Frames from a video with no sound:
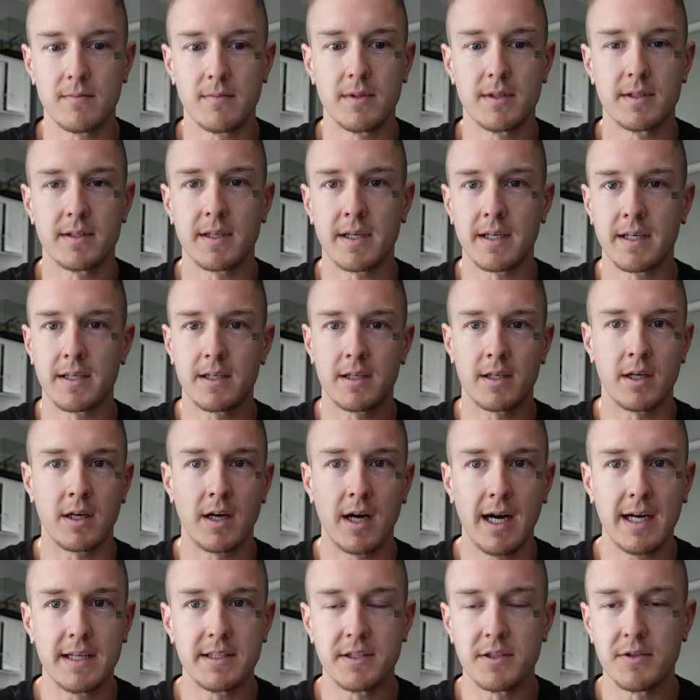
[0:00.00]
it's like
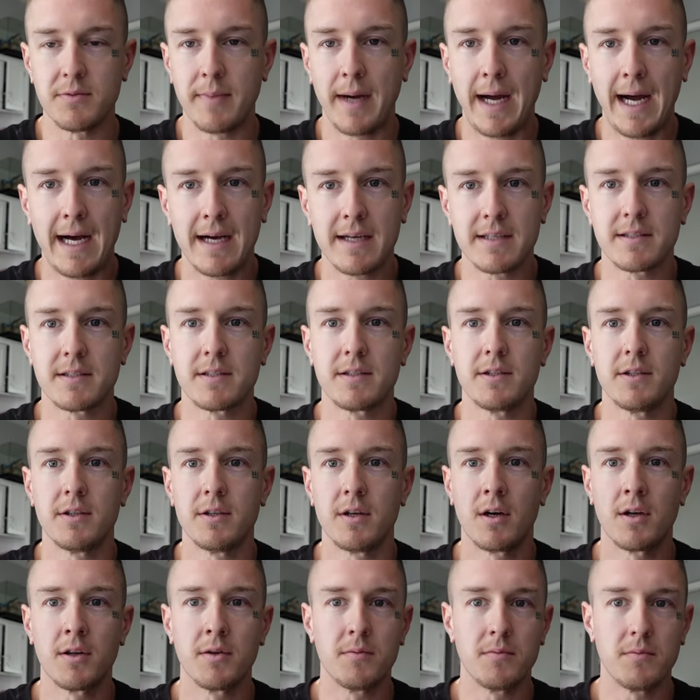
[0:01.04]
congrats you passed you're
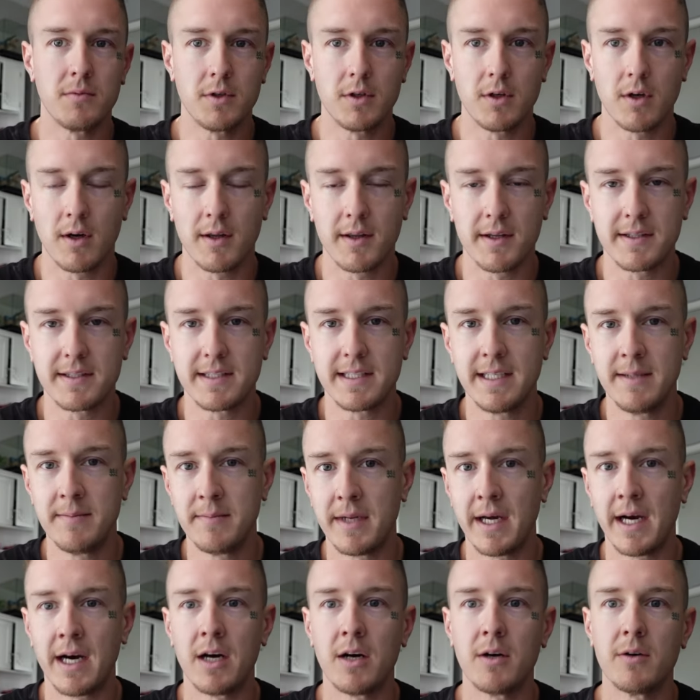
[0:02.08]
on you're on the team
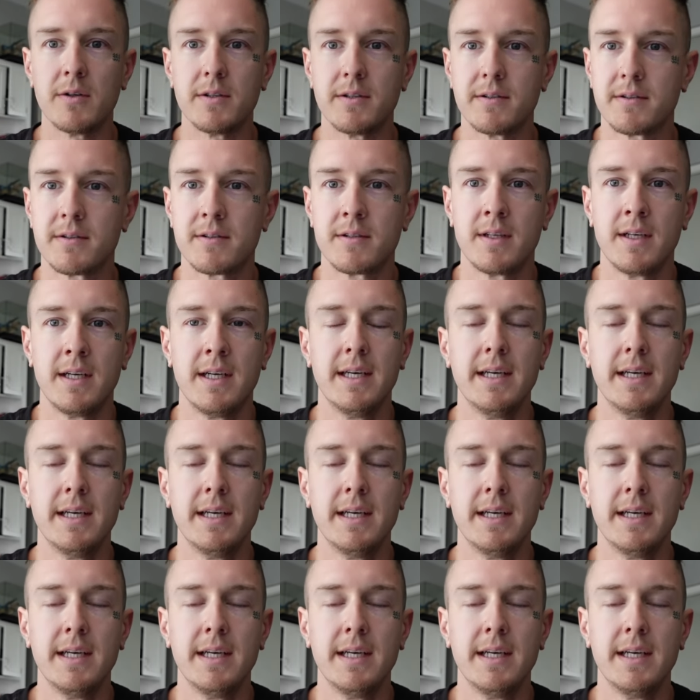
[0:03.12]
now it's